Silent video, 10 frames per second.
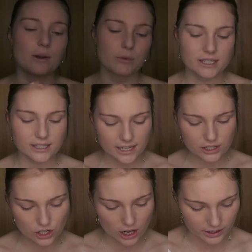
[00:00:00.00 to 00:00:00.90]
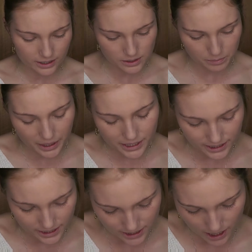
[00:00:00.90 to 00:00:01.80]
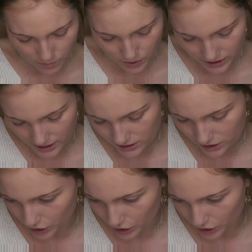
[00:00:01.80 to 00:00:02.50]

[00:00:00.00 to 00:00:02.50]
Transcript: It was $6, but it does come with these